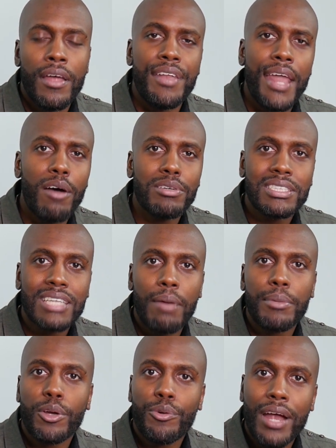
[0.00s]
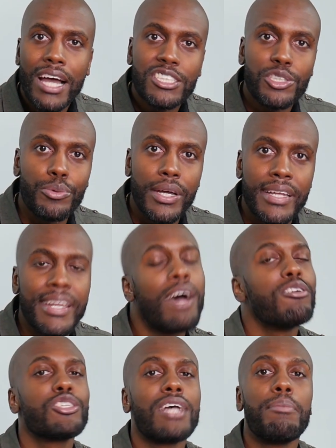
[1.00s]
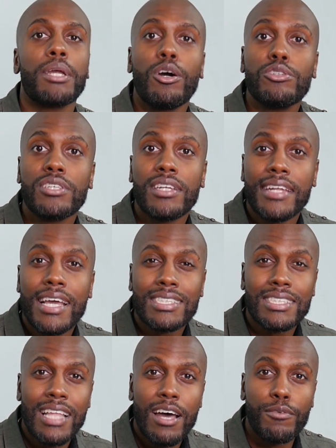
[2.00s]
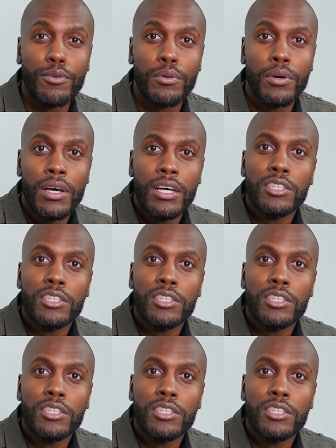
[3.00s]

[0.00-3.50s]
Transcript: Now it's time to graduate. Now it's time to go to the next level.